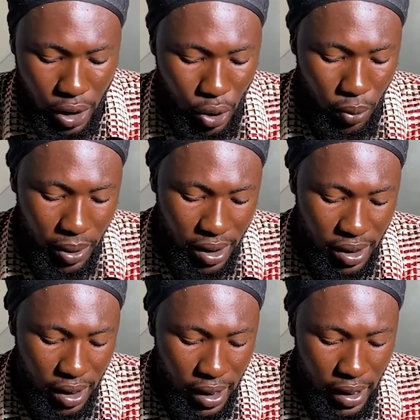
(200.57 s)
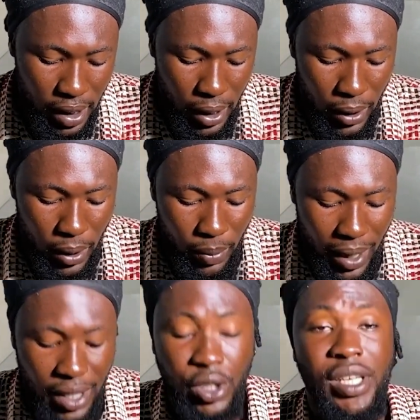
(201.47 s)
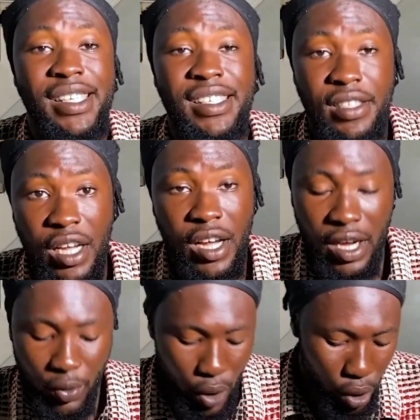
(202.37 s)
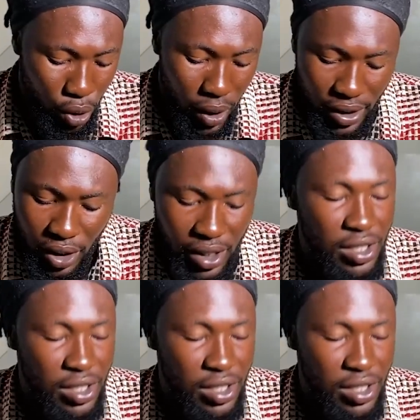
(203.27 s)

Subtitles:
So, basically, Antony Starr, we all know Antony